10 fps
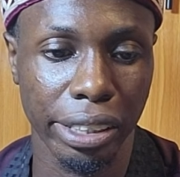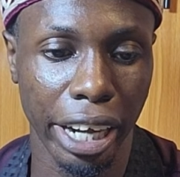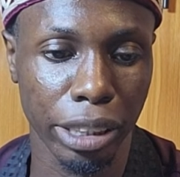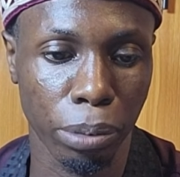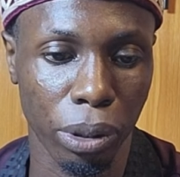
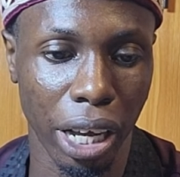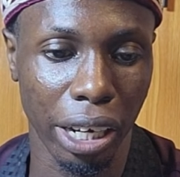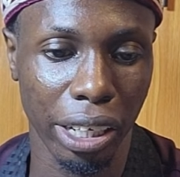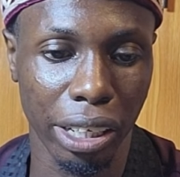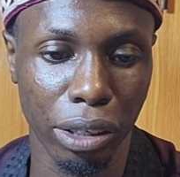dashboard
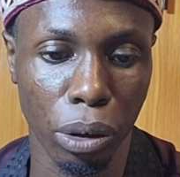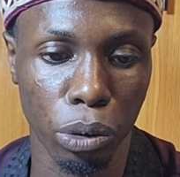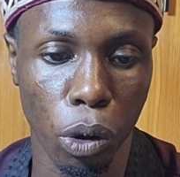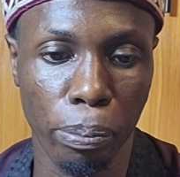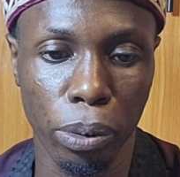and click
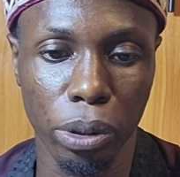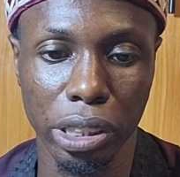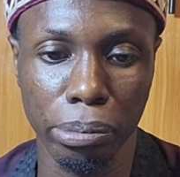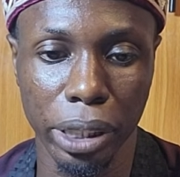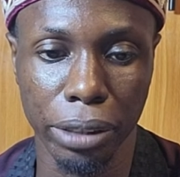on
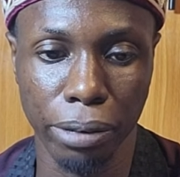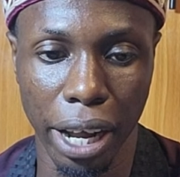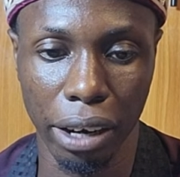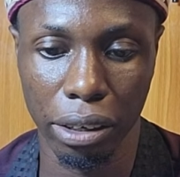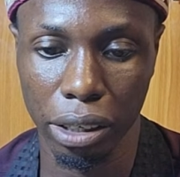upload image
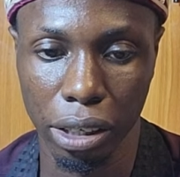file.